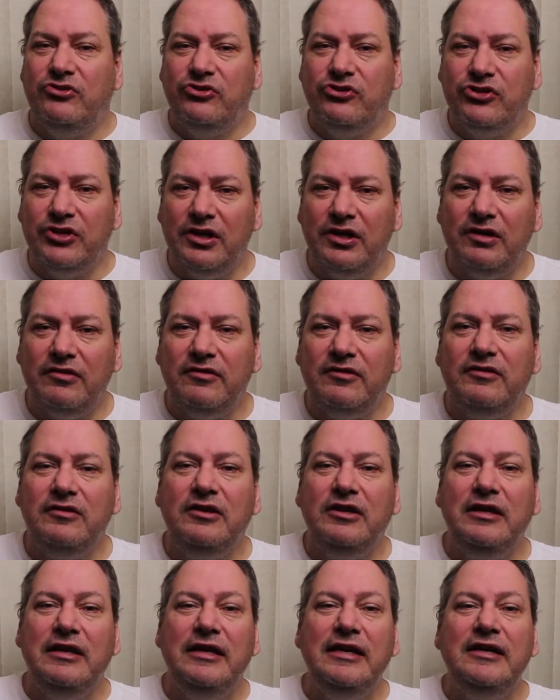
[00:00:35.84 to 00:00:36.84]
just
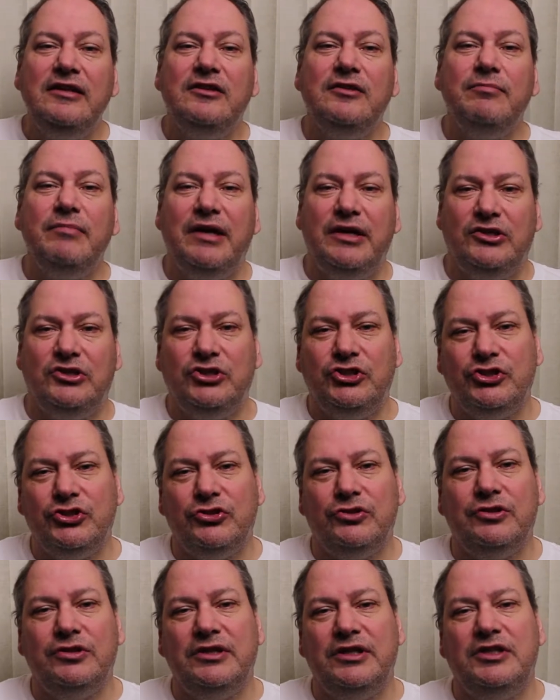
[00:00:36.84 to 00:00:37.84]
you need to make
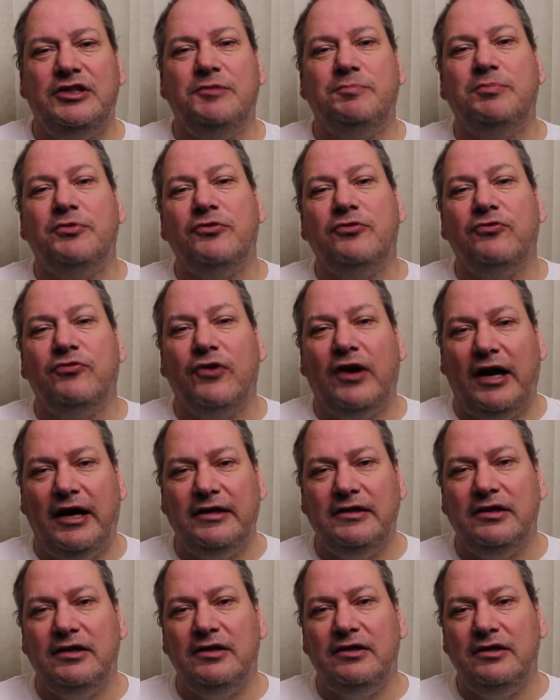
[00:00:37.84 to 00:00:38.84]
sure that you
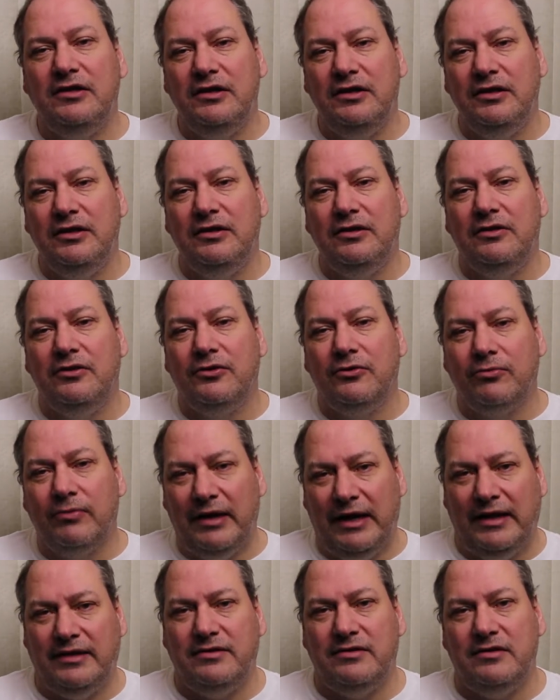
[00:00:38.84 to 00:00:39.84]
provide the
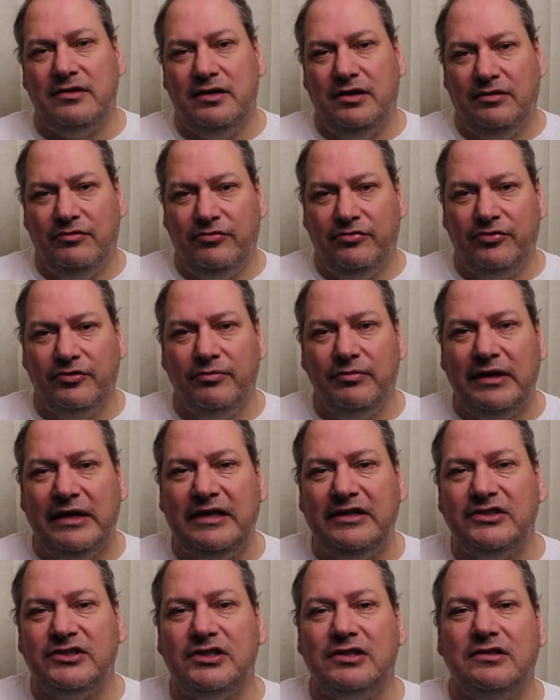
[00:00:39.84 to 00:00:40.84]
correct
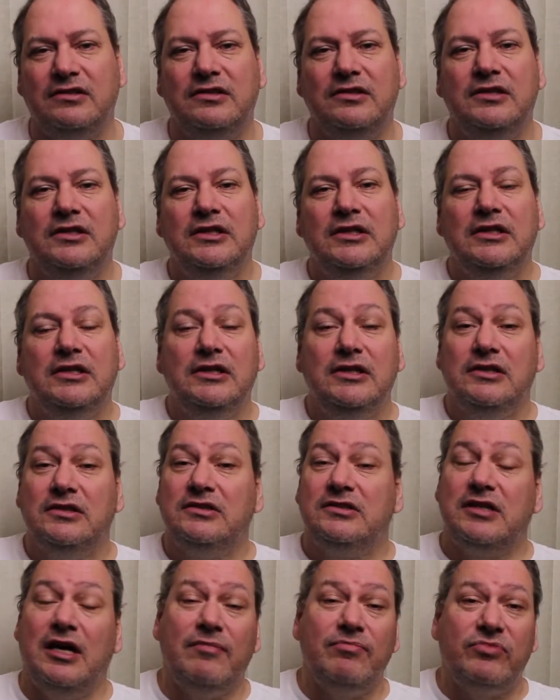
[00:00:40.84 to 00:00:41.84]
information.
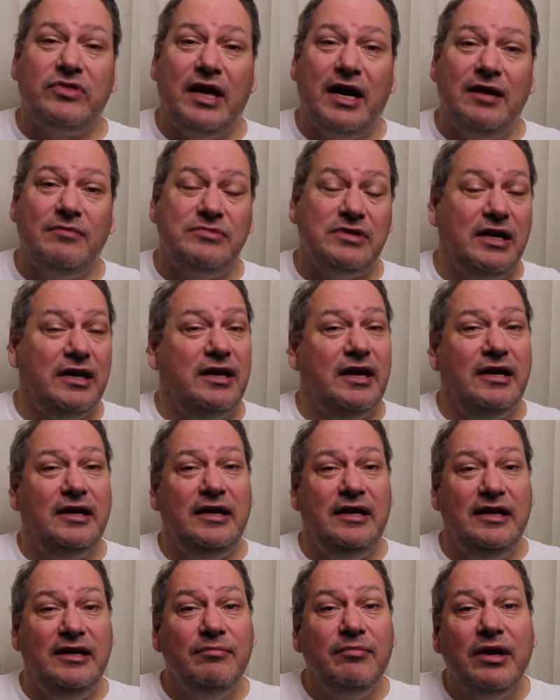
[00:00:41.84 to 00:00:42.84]
Sometimes I
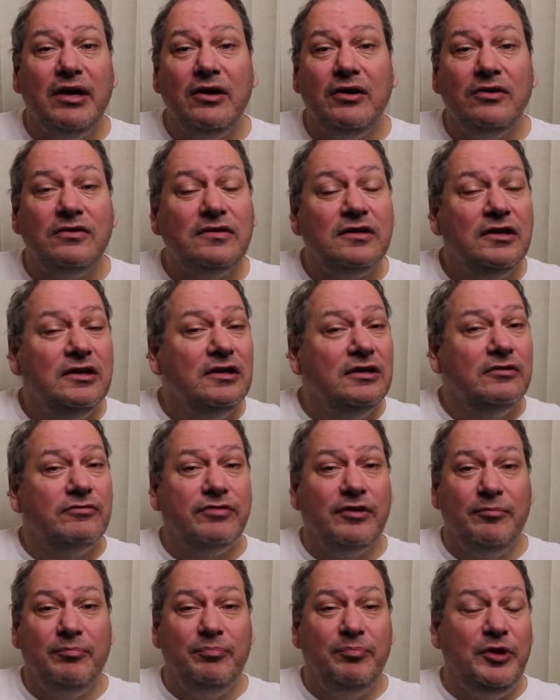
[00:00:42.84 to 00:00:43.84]
get emails
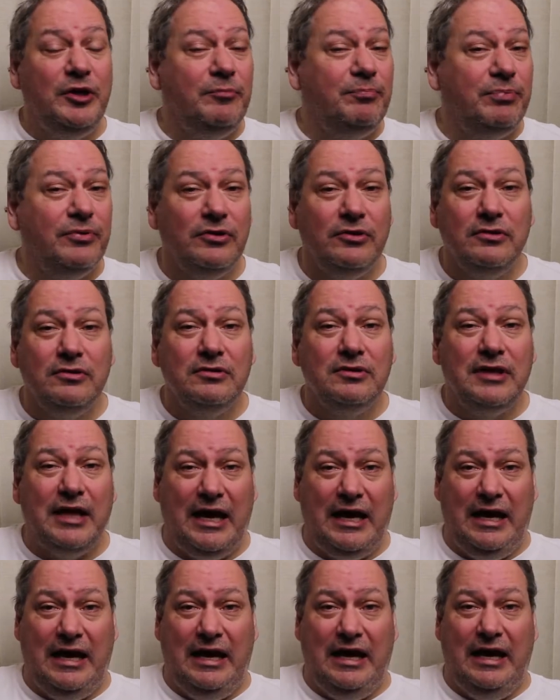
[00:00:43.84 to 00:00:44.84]
from people
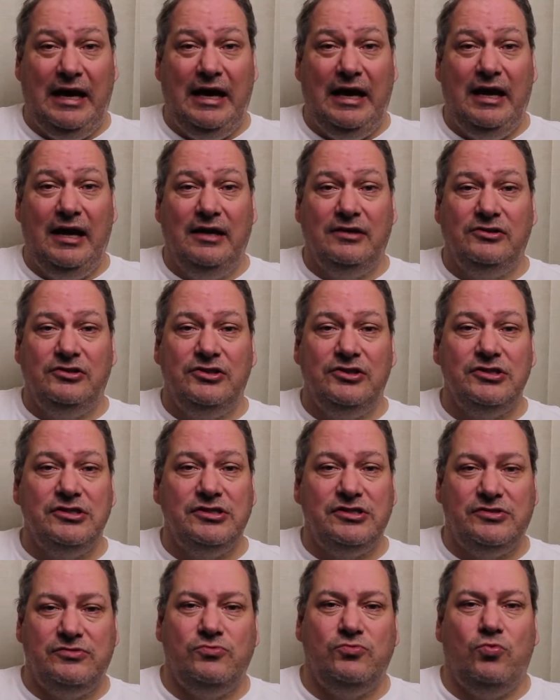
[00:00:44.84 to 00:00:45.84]
that
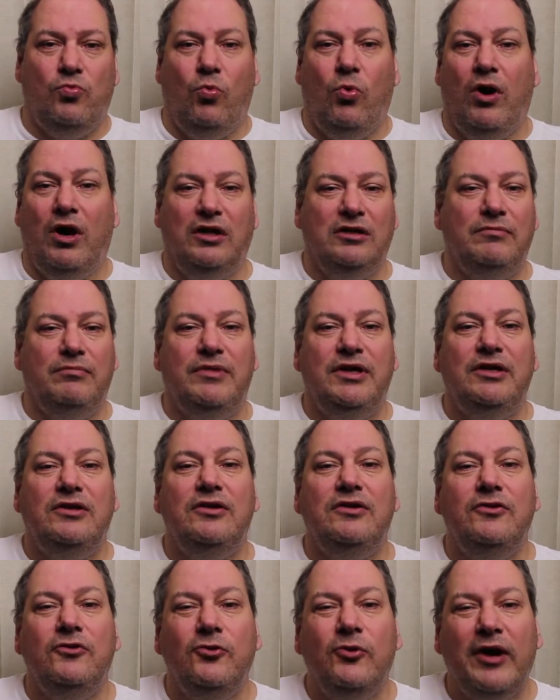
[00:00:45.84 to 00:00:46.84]
just want me
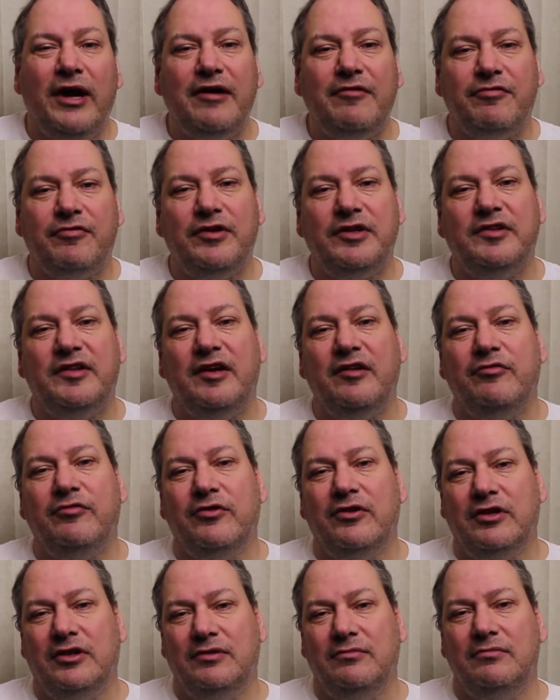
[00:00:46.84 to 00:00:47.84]
to do everything
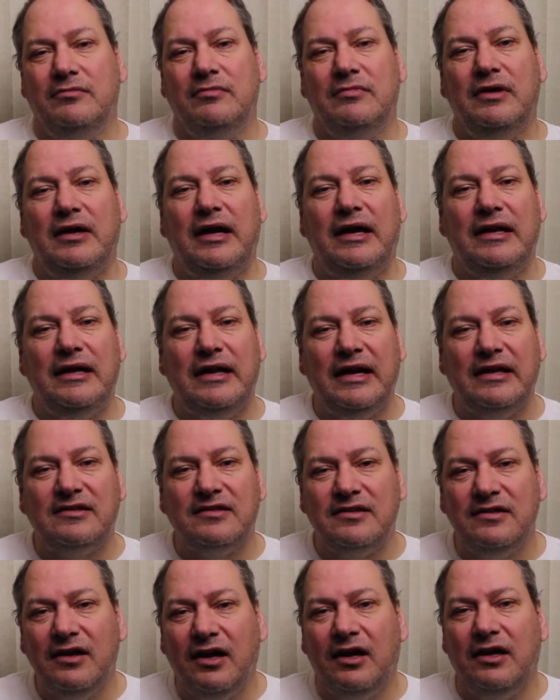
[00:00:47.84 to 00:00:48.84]
for them and
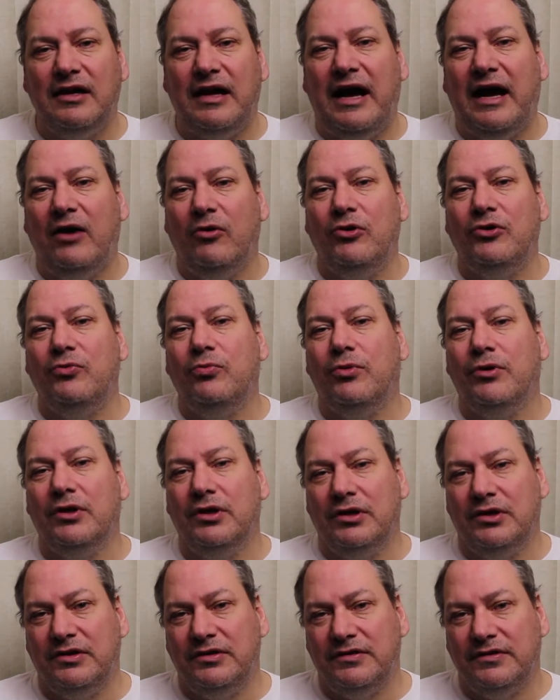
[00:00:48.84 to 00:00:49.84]
that's not how it
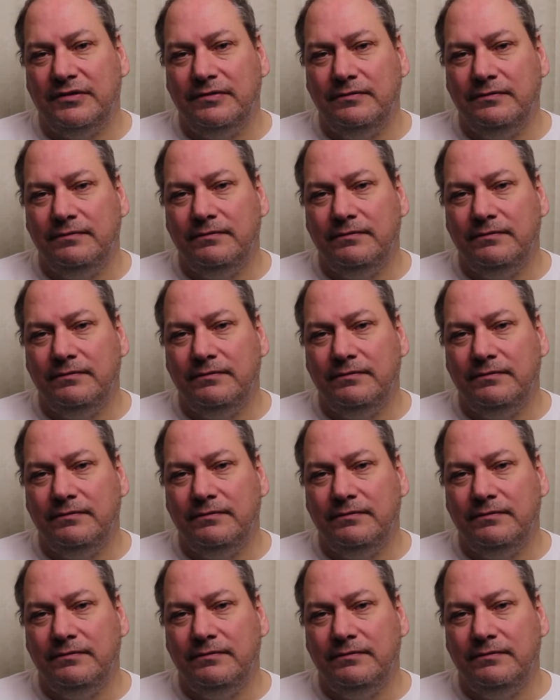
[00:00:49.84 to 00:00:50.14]
works.